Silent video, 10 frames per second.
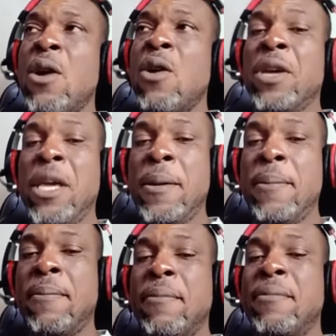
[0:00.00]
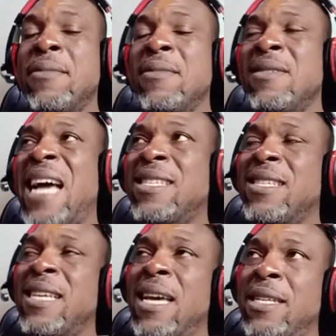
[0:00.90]
Okay, that
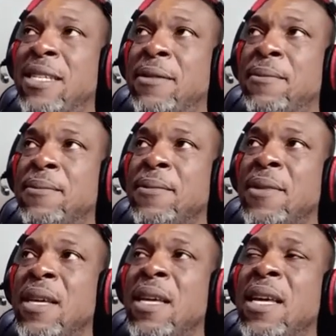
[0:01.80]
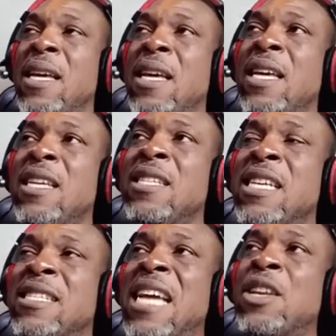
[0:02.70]
said,
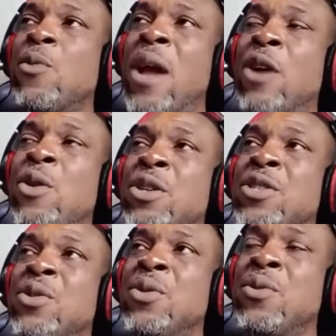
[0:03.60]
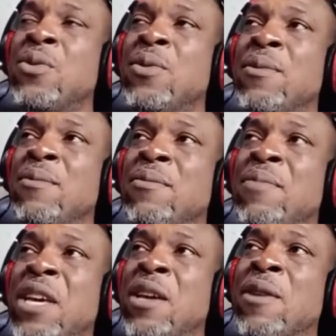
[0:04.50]
they said that we are going to
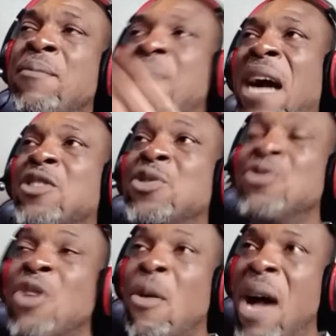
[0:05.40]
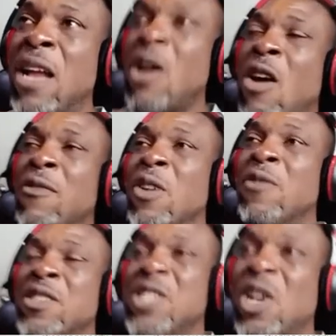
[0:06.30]
be back to normal all
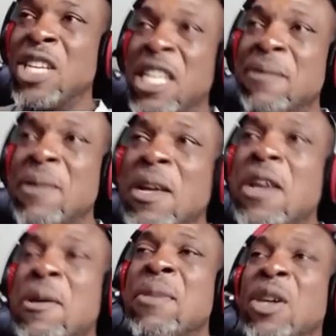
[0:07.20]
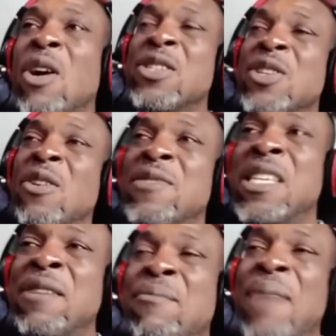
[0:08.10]
of a sudden because of
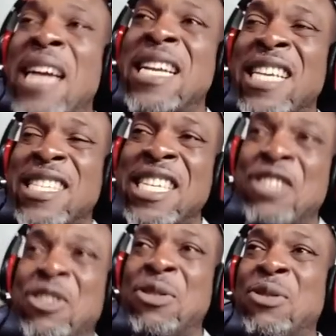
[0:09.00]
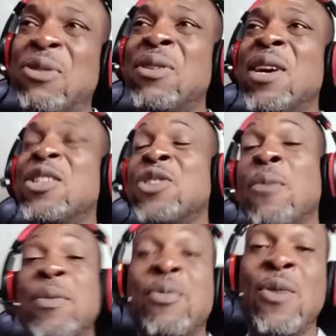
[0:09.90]
the Binance issue. Some
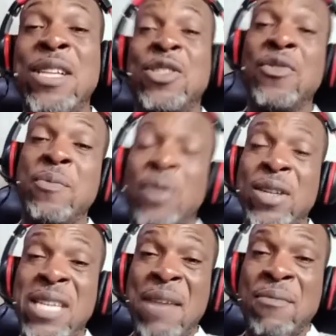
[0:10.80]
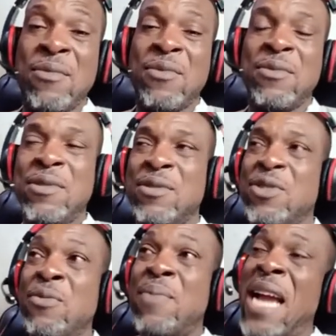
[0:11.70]
people went to report them
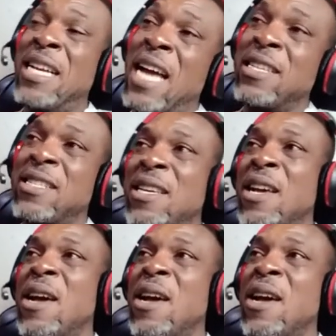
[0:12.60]
to Binance.